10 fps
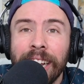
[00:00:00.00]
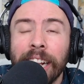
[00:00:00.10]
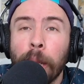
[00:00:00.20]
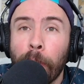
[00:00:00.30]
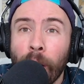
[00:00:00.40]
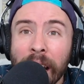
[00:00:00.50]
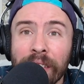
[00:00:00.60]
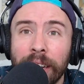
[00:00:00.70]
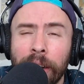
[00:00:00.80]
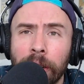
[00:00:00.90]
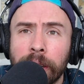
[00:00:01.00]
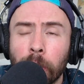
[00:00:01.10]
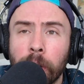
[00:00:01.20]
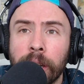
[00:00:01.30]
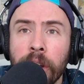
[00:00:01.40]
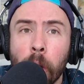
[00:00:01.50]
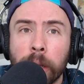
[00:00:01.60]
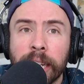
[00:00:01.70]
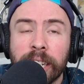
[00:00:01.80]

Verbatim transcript: and the private liquor stores note